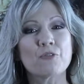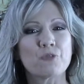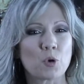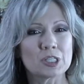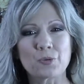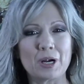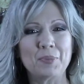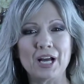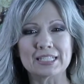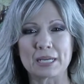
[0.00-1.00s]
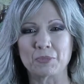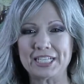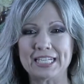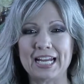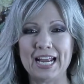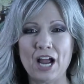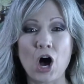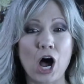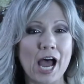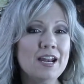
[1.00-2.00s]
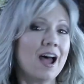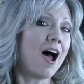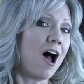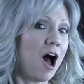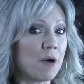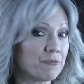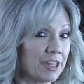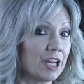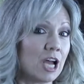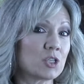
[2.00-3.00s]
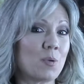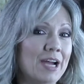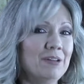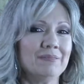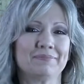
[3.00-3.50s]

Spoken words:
4-square plot summary today on Humphrey the Lost Whale?